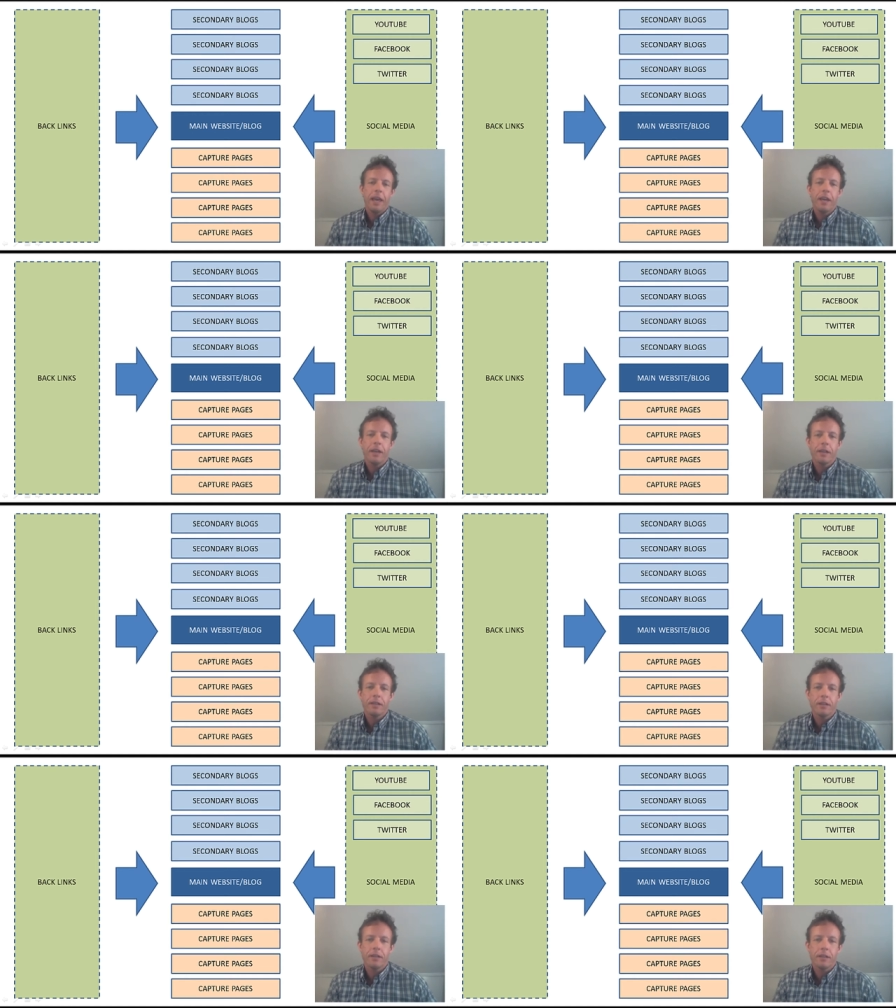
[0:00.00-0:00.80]

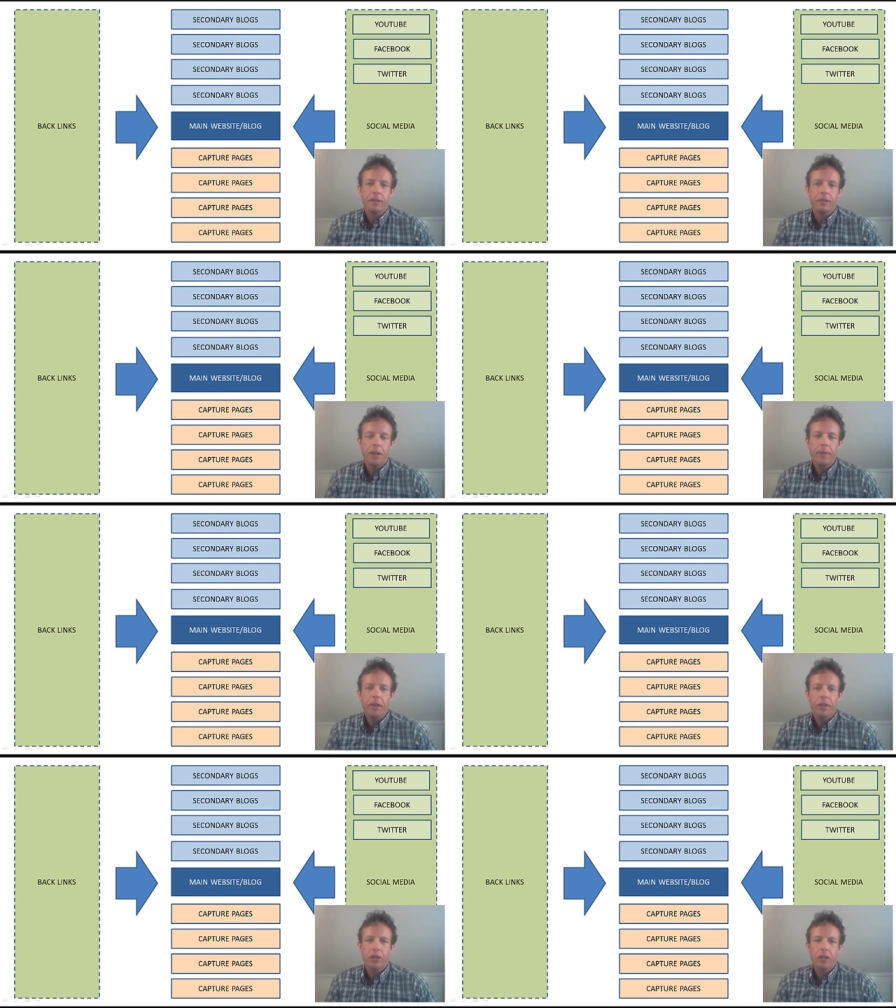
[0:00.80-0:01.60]
And uh, the
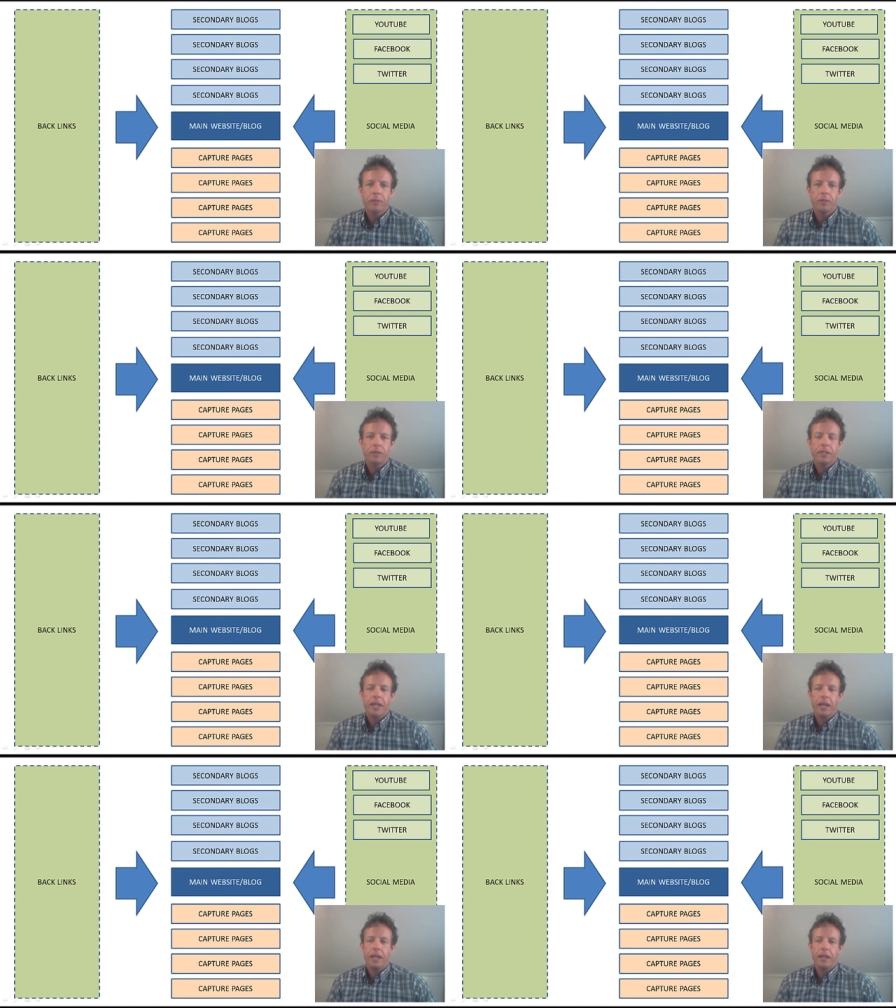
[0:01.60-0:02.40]
topic I'm going to talk about
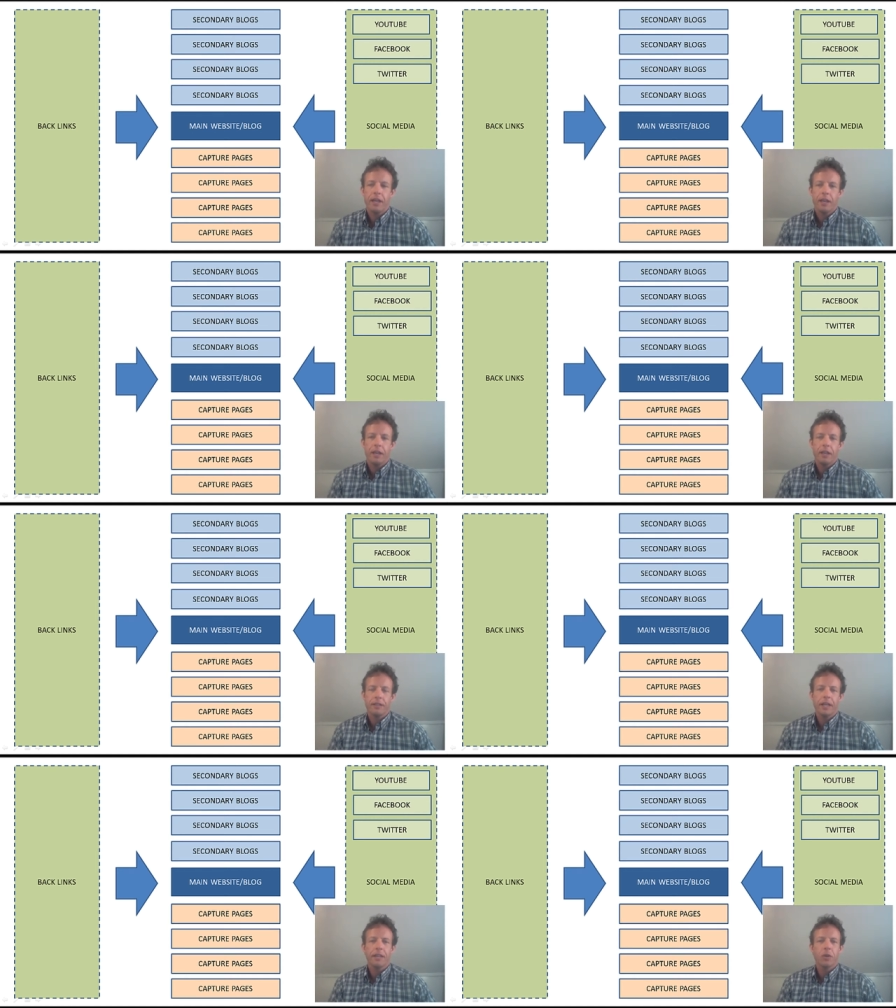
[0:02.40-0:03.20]
today
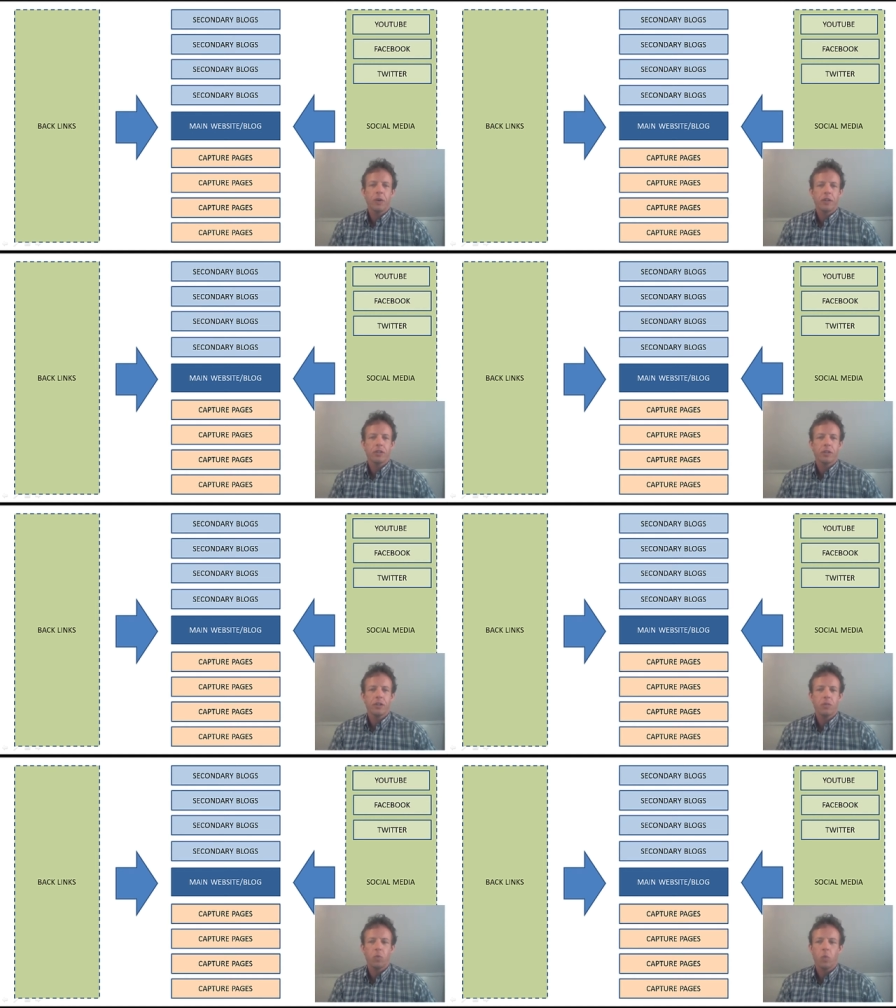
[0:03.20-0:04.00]
is I get the
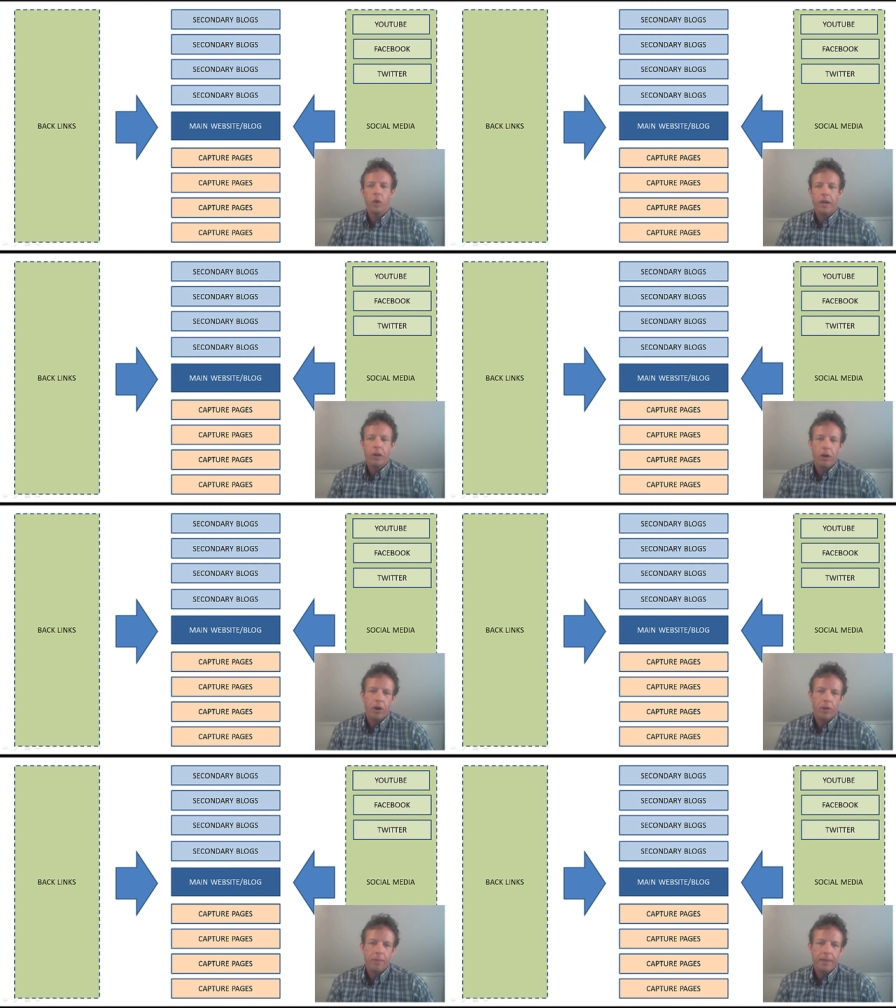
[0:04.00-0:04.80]
question of what
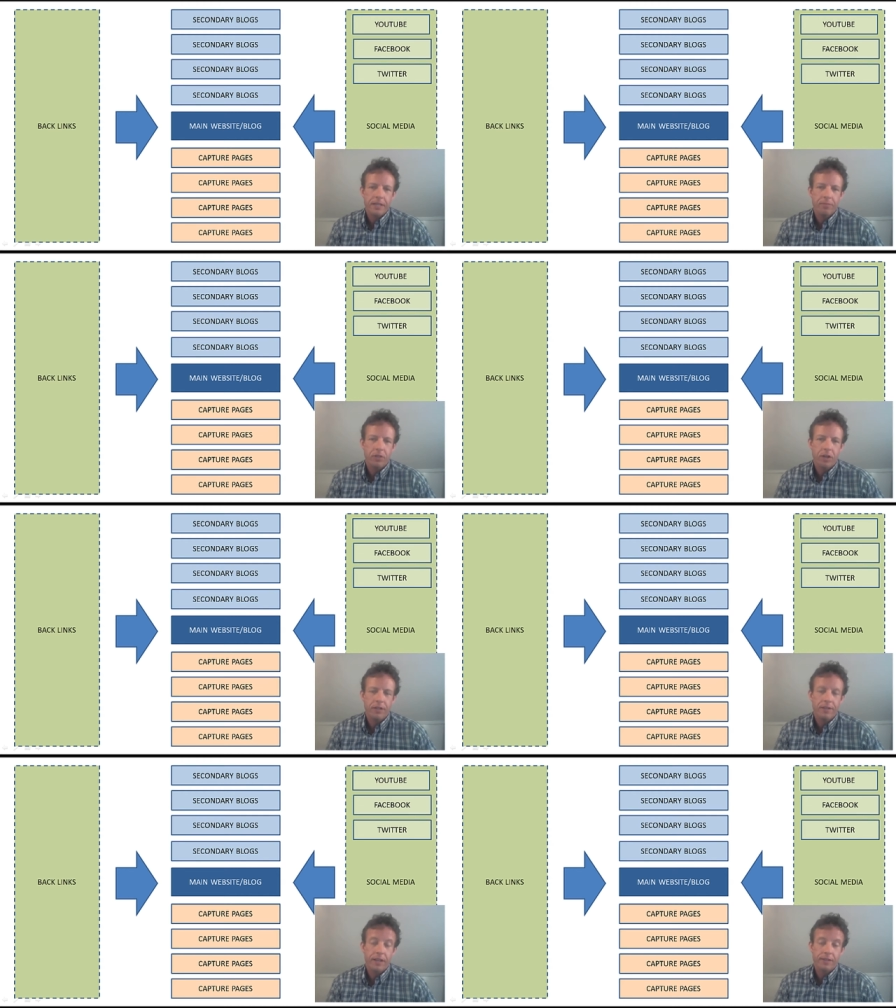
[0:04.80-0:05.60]
are the best
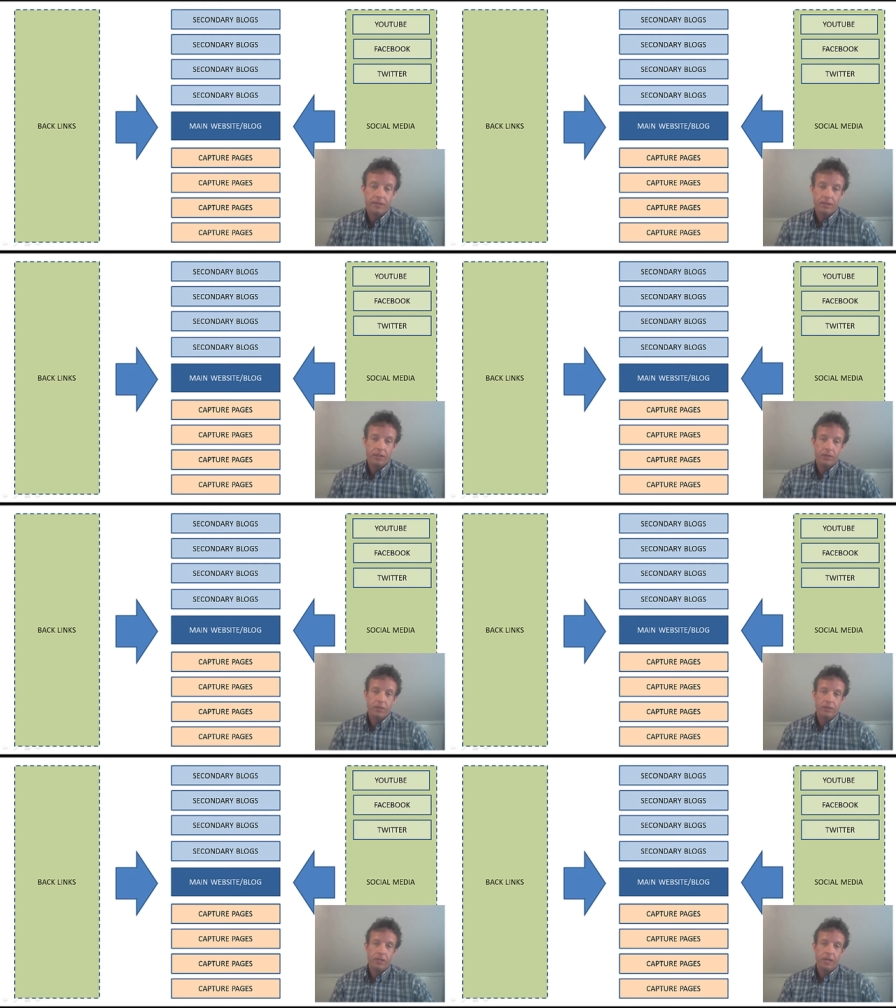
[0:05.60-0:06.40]
blog sites to
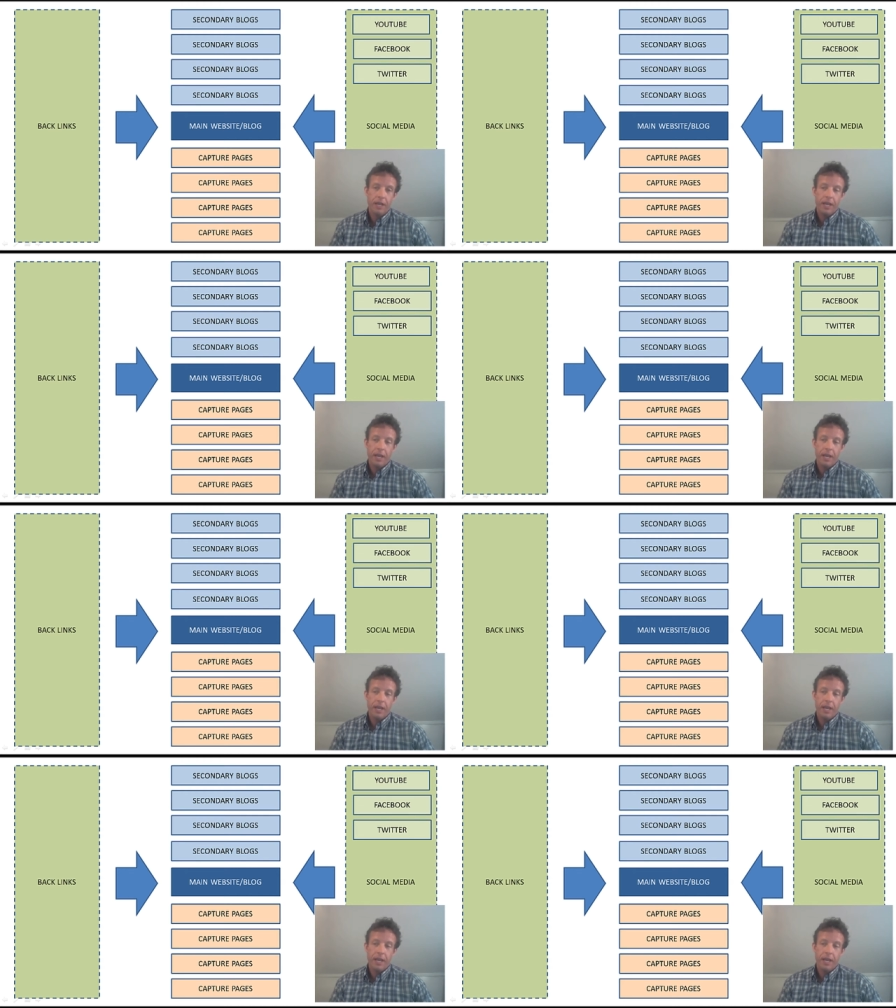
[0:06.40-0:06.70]
use